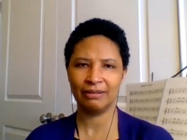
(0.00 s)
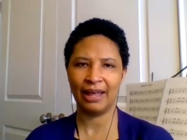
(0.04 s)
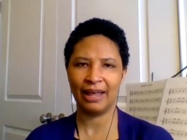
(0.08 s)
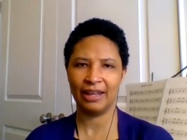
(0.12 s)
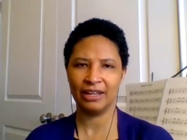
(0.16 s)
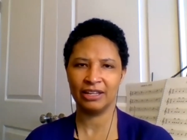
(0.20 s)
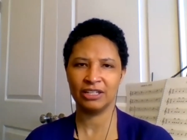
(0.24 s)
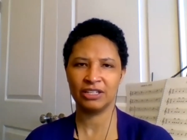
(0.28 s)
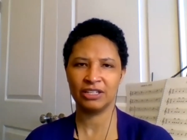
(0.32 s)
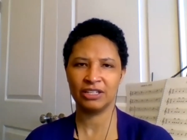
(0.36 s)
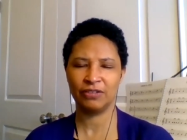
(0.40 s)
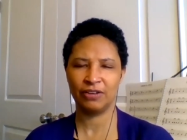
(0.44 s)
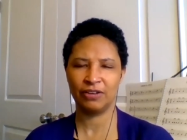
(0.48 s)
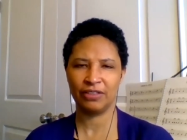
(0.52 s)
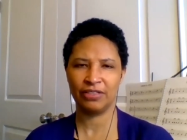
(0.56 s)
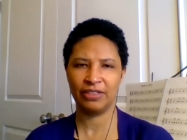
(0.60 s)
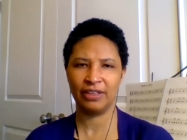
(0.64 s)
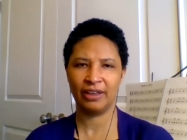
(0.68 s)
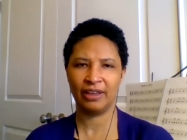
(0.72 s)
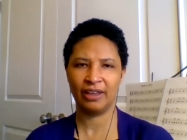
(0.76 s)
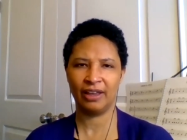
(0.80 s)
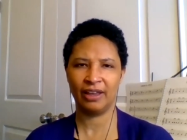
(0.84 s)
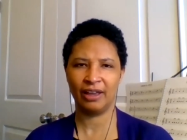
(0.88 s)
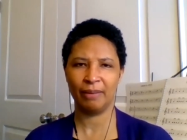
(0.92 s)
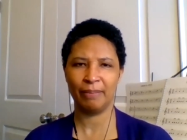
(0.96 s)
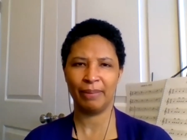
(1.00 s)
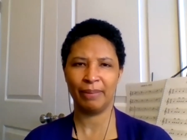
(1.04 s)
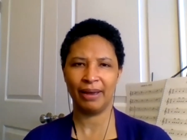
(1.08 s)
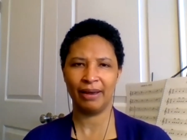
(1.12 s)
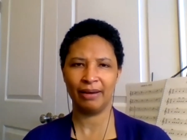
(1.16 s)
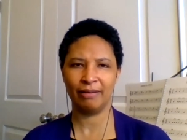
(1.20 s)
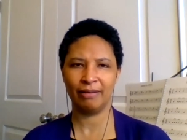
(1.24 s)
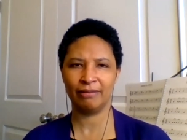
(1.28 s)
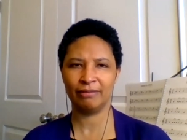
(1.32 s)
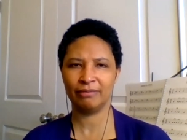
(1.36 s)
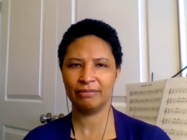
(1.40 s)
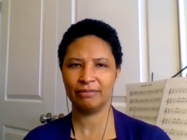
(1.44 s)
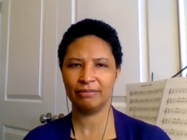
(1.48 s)
lens for thinking
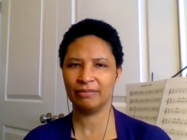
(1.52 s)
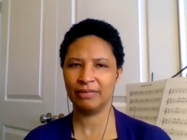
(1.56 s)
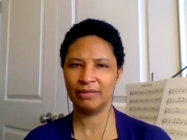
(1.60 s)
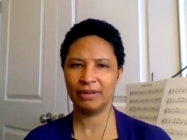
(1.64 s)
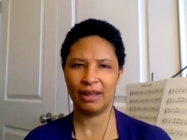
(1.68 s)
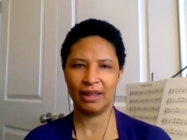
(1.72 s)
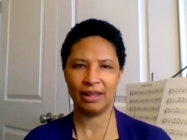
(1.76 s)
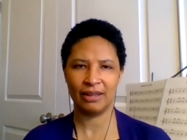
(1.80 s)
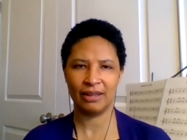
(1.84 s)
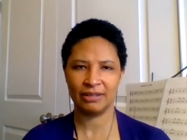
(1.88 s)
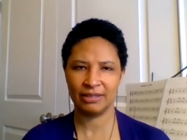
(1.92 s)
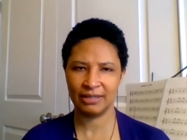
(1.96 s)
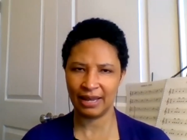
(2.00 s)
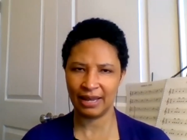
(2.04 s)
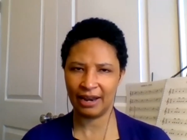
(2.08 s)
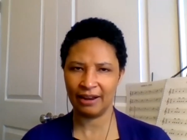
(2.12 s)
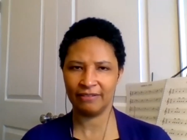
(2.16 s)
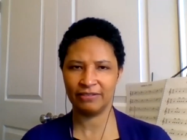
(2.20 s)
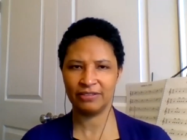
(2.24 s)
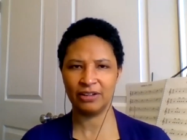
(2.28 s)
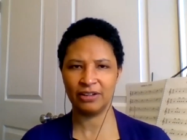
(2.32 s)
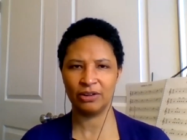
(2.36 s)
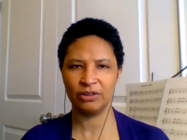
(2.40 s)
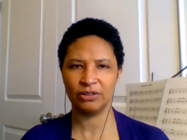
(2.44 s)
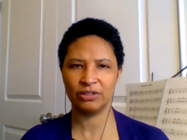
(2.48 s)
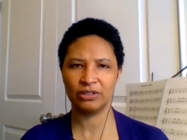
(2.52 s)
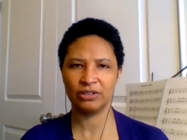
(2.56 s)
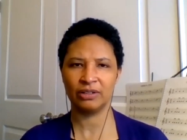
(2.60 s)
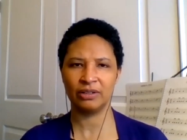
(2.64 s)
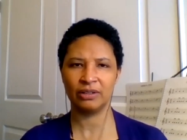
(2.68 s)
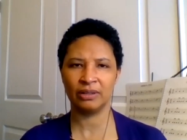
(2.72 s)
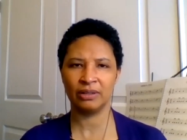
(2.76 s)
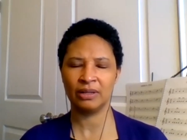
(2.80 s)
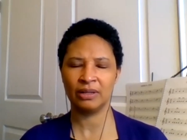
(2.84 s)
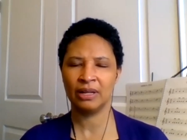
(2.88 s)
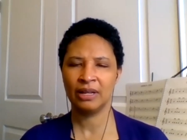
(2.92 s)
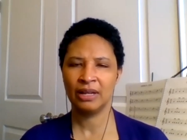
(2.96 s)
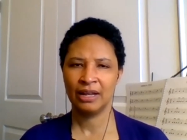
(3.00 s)
about a set of
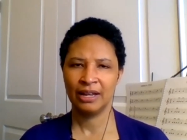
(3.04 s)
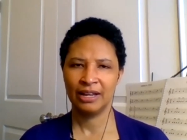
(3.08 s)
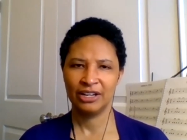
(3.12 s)
social